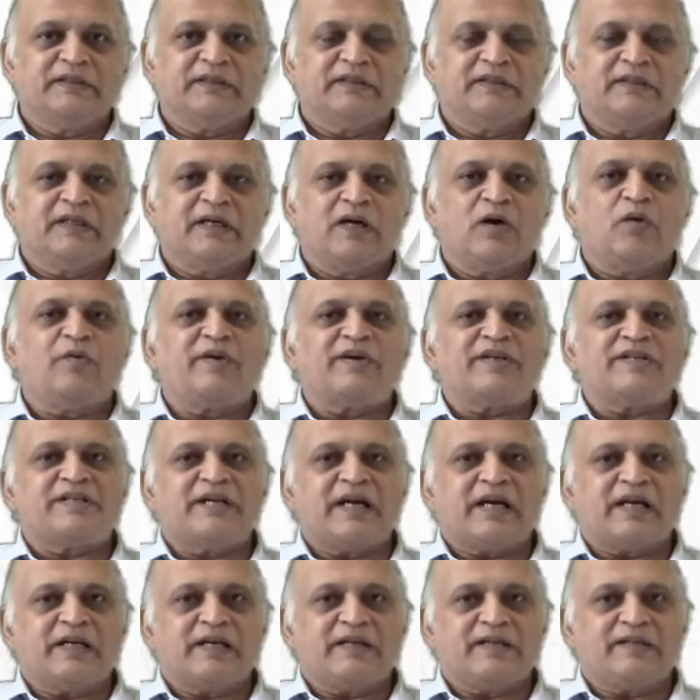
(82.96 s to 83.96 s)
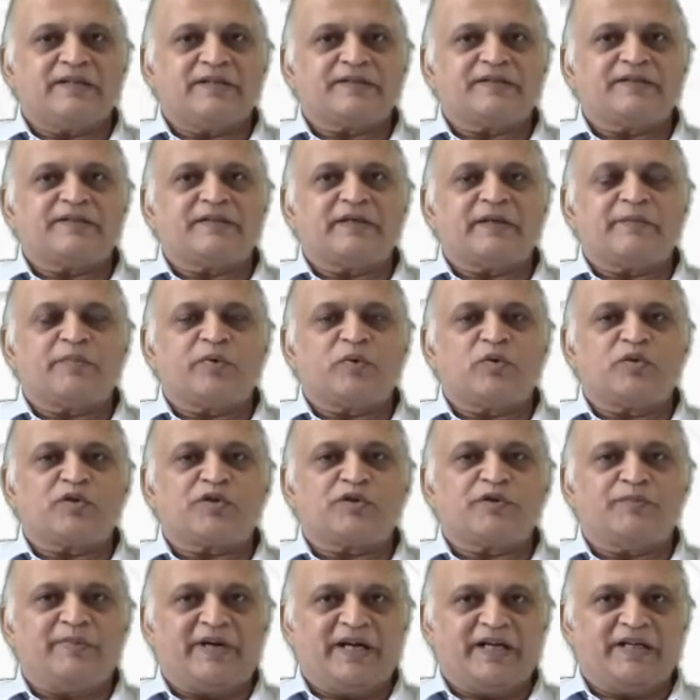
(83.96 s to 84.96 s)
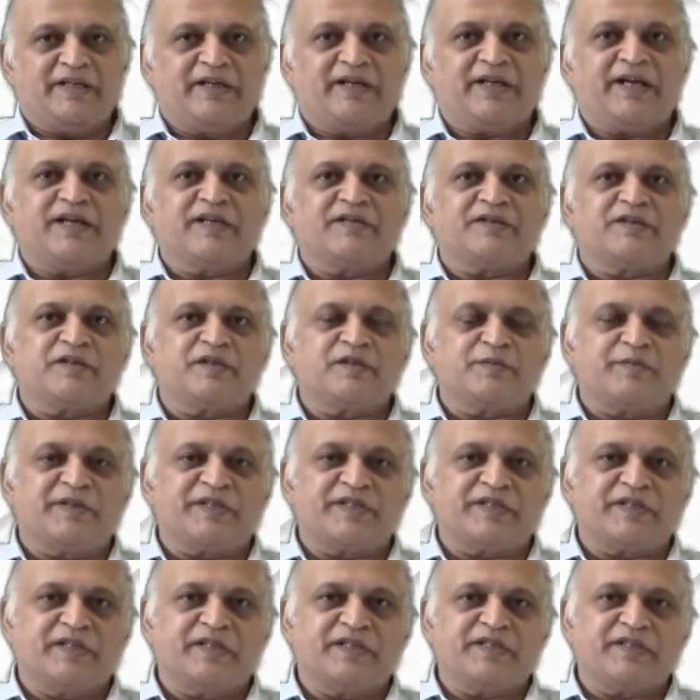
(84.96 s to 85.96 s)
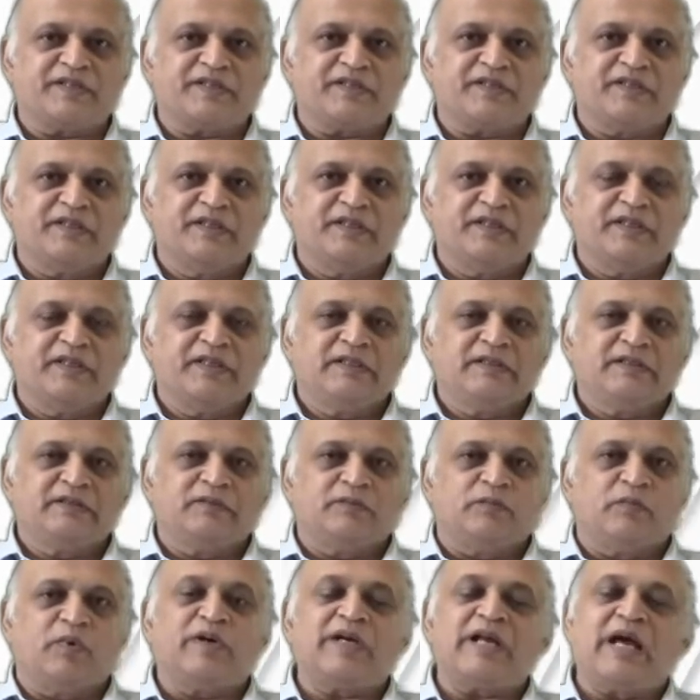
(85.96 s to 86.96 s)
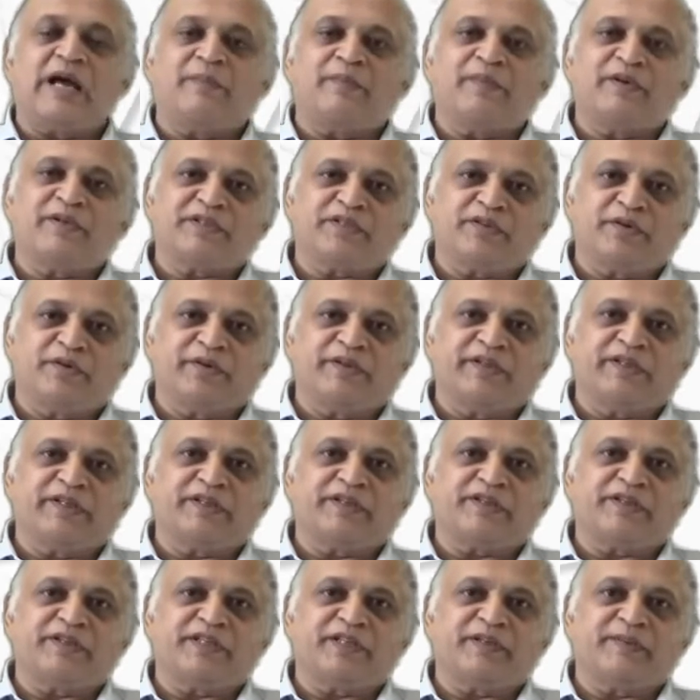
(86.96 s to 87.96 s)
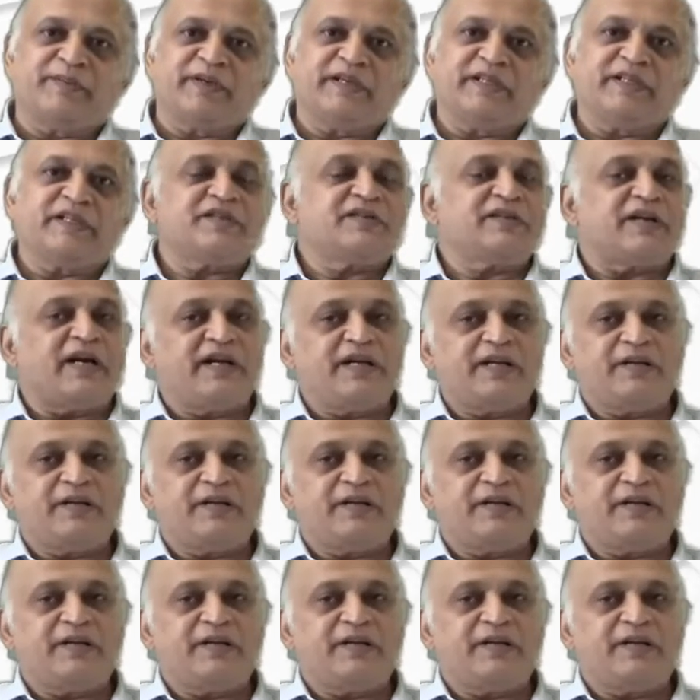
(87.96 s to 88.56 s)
how exactly this is approached by the cancer specialist, what happens during the treatment, the side